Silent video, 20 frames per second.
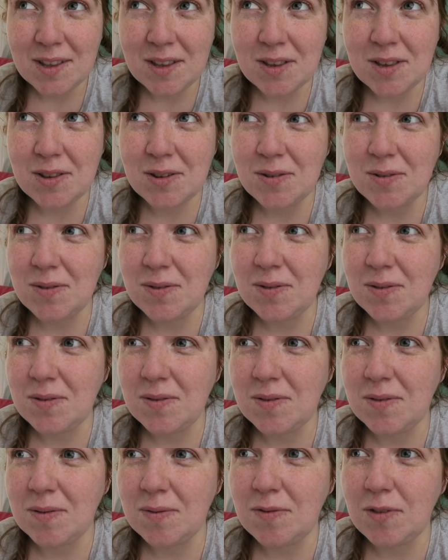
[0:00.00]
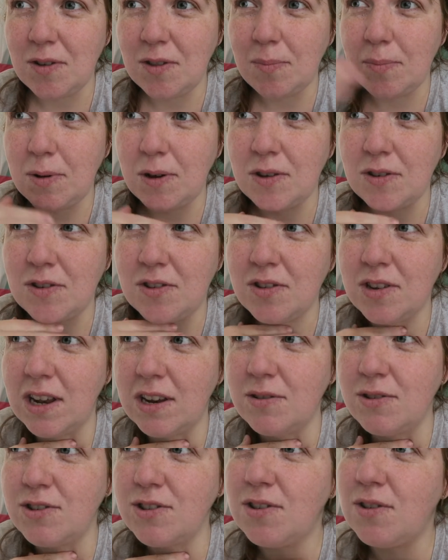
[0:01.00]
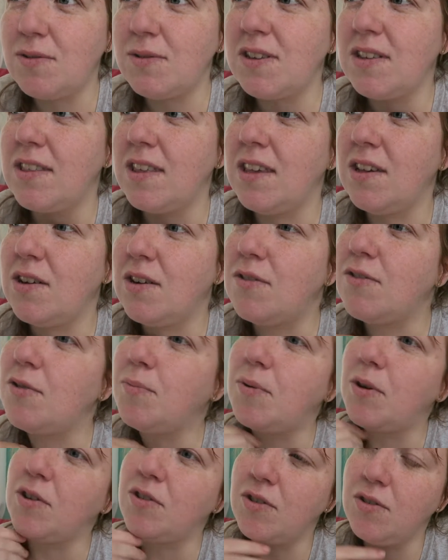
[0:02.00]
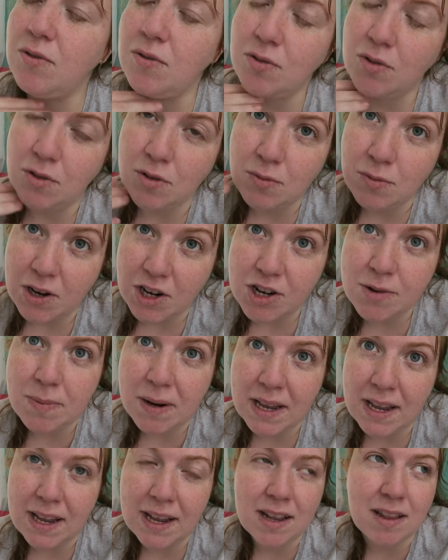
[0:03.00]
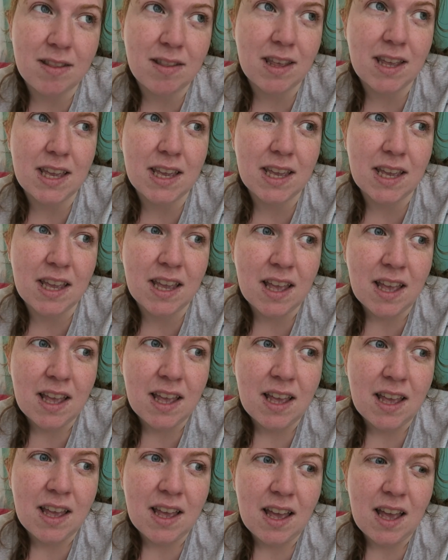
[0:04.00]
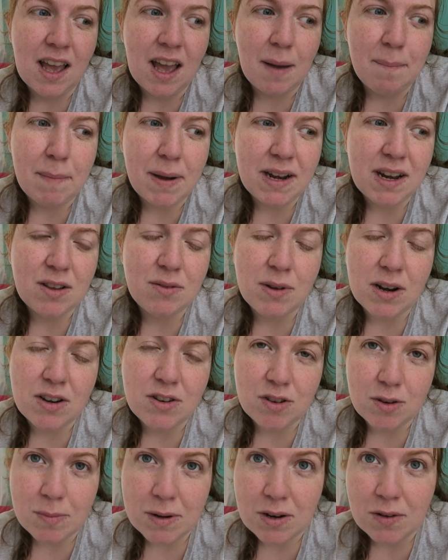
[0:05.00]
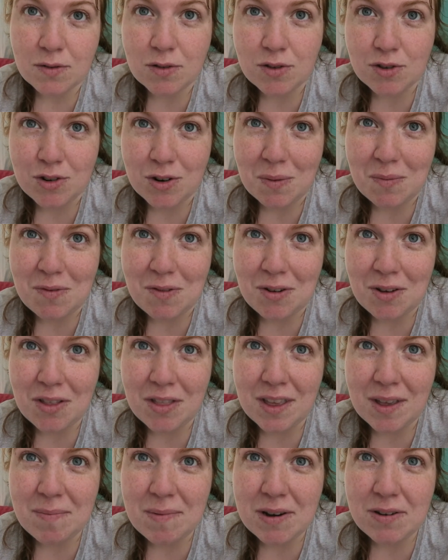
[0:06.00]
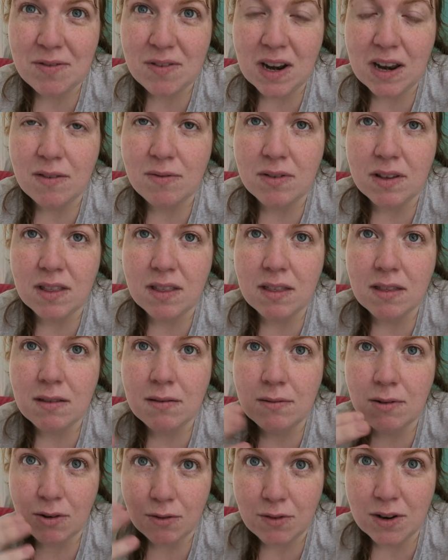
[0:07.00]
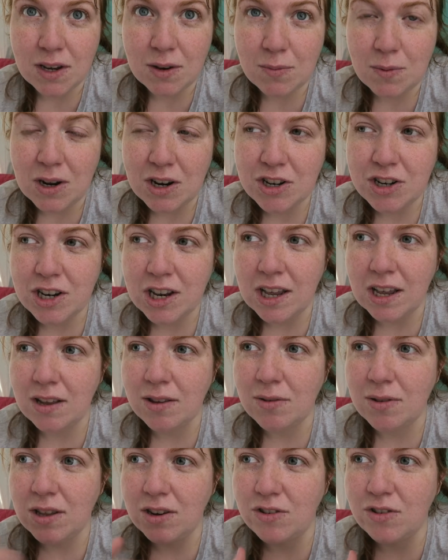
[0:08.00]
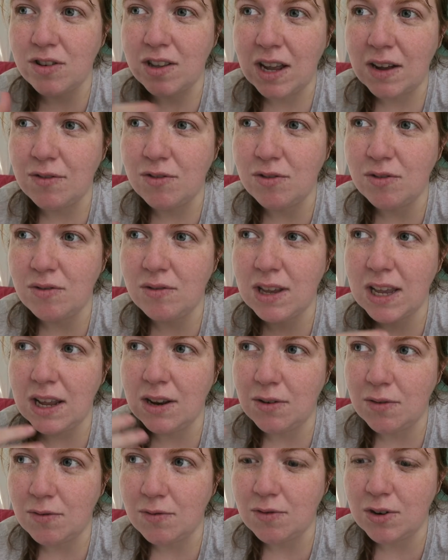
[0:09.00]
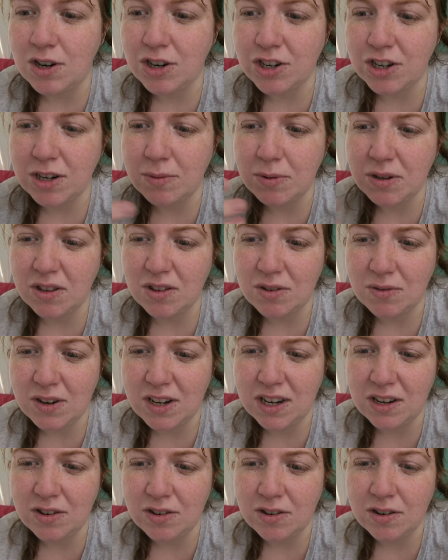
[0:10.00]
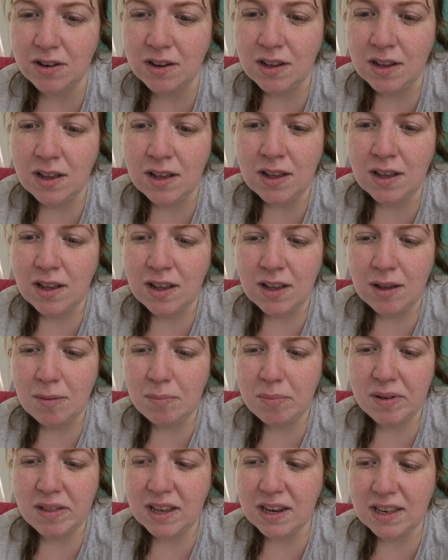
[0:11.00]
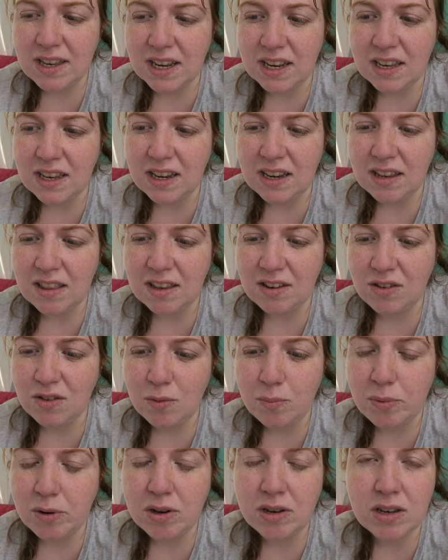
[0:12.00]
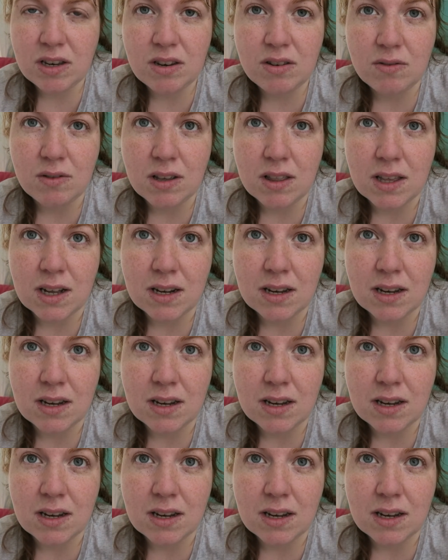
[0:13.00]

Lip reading: So for the person, I just always think of the person who's gonna wash my hair and thinking, I might as well do a bit of the job for them and arrive with already washed hair, so they just have to kind of wash it, but it's already done. But then technically there's no point in doing